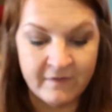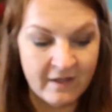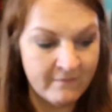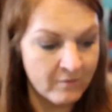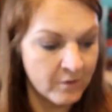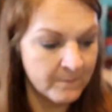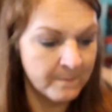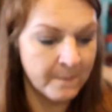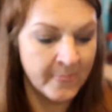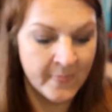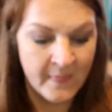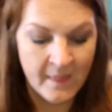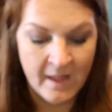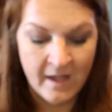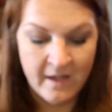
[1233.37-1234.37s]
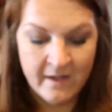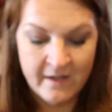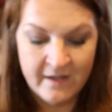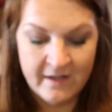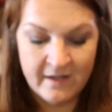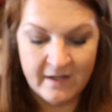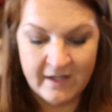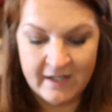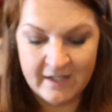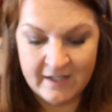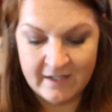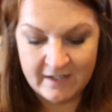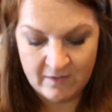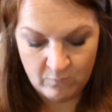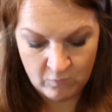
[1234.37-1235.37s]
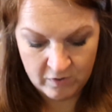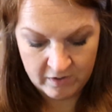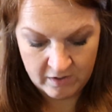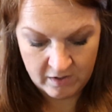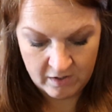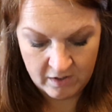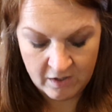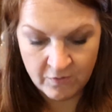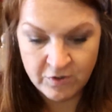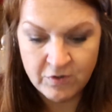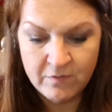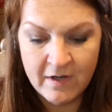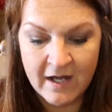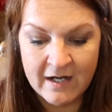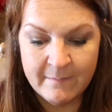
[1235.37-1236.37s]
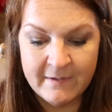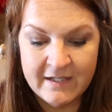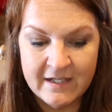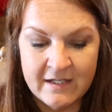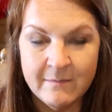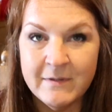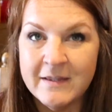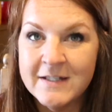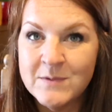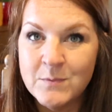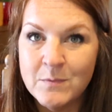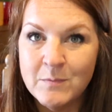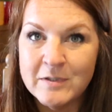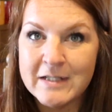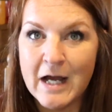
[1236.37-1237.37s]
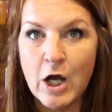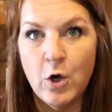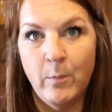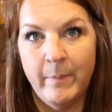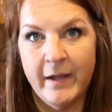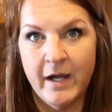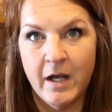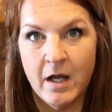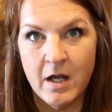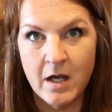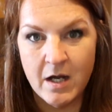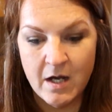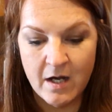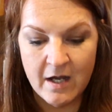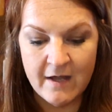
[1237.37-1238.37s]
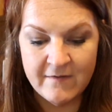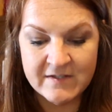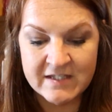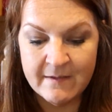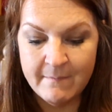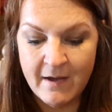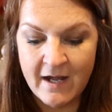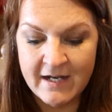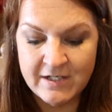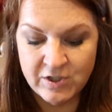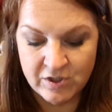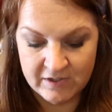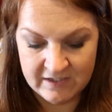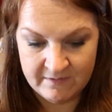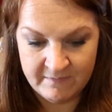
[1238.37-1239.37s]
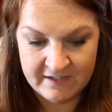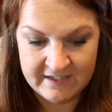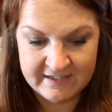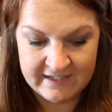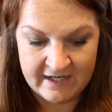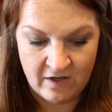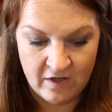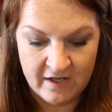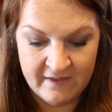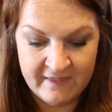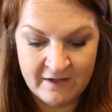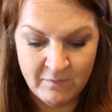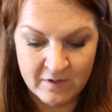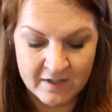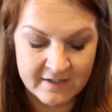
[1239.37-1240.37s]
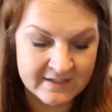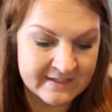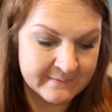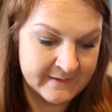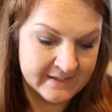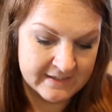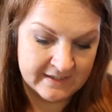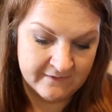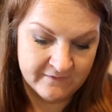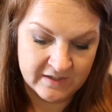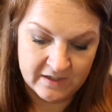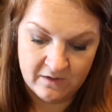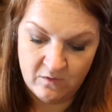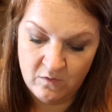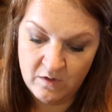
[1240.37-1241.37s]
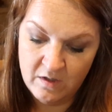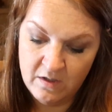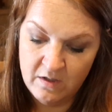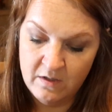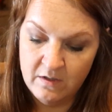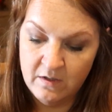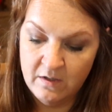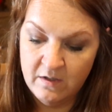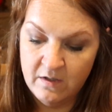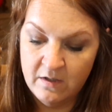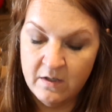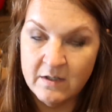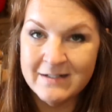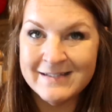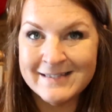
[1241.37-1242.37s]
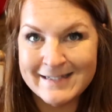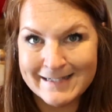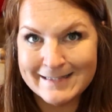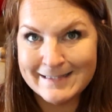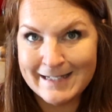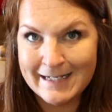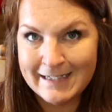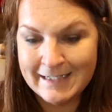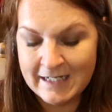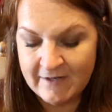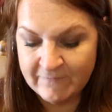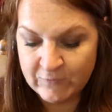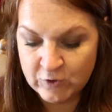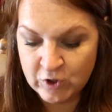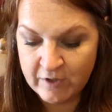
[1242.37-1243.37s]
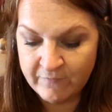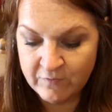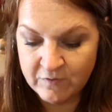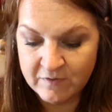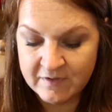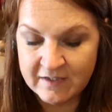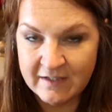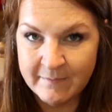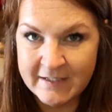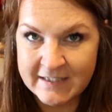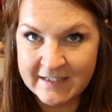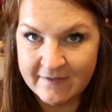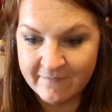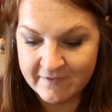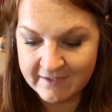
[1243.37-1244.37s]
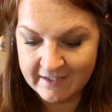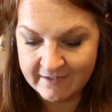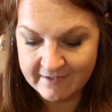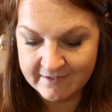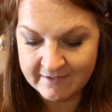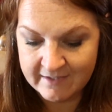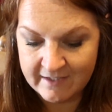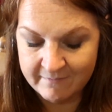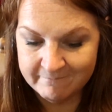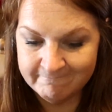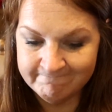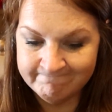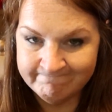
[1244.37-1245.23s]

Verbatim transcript: flavor. And I want, oh, you gotta be kidding me. This one was open. If somebody took some of these out, and they were expensive too. Six ninety nine for truffles. Let me see if it's got the same.